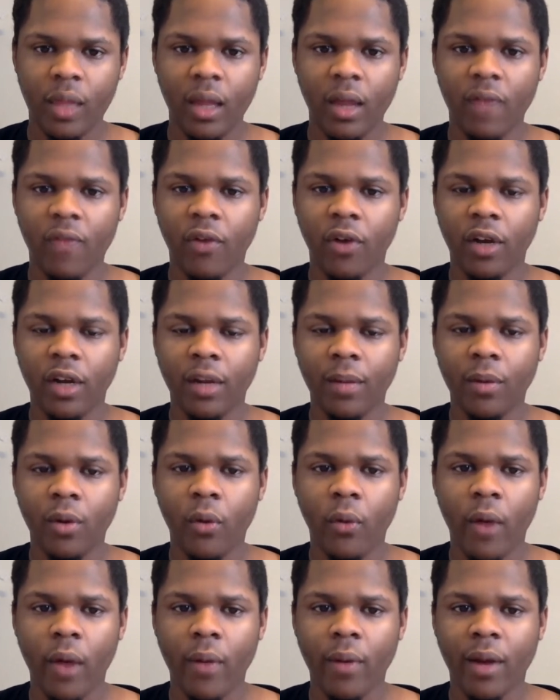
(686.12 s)
for them to
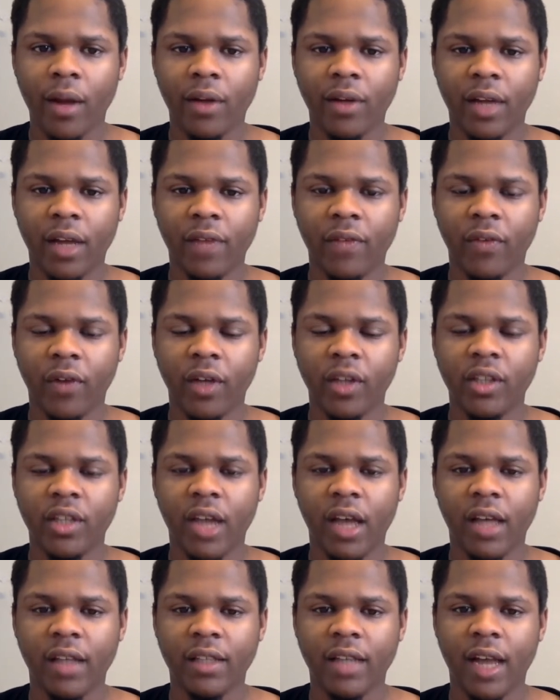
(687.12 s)
win without their
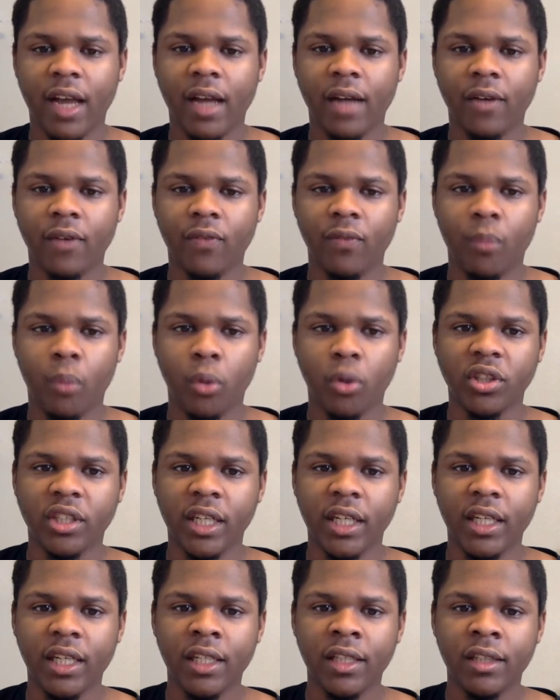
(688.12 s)
franchise guy
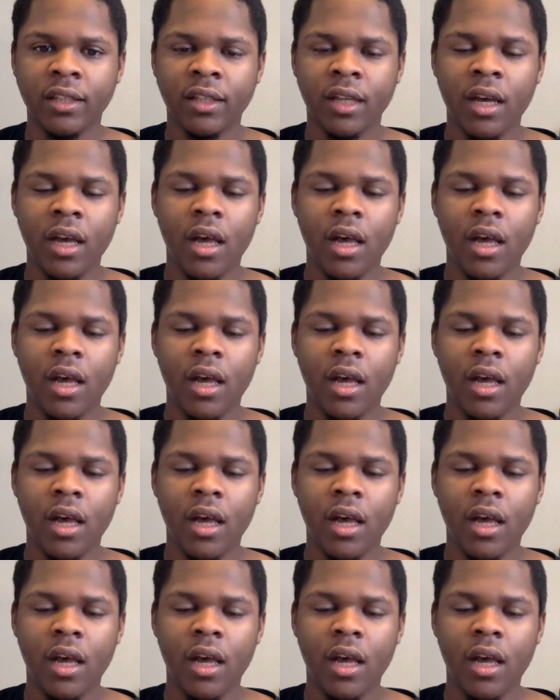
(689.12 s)
Porzingis.